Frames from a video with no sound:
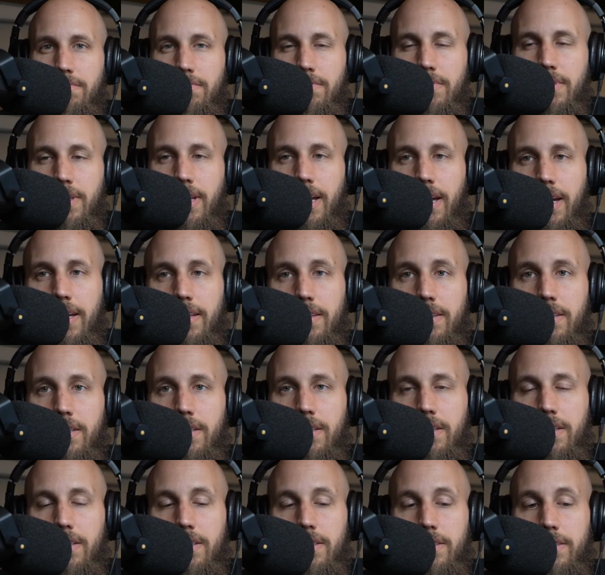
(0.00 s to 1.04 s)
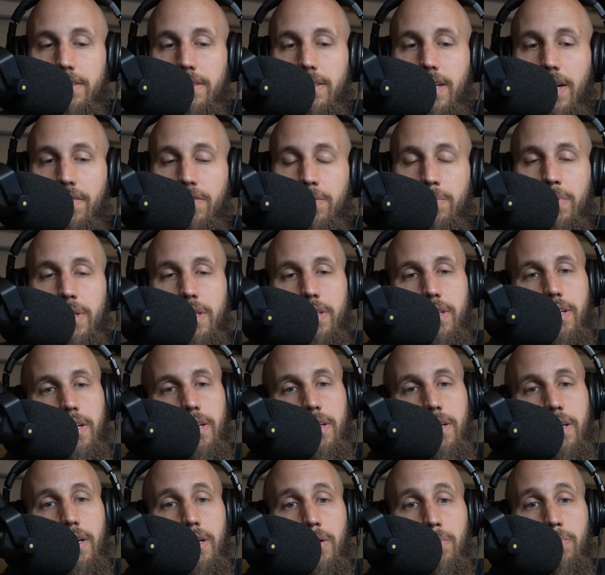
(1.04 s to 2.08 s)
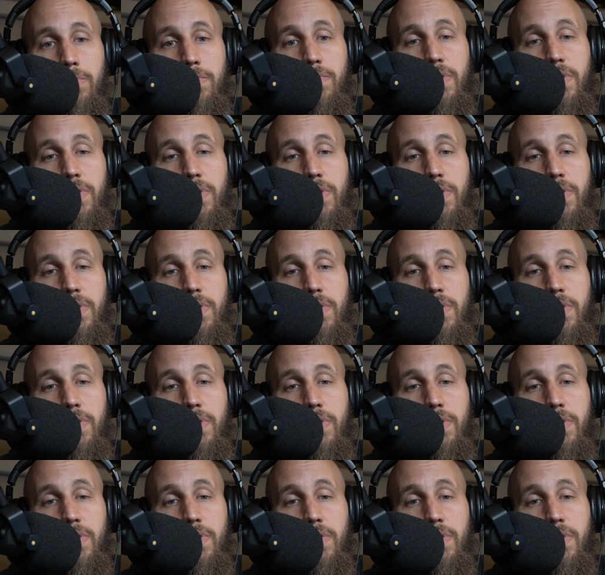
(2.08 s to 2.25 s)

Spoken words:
that the government can help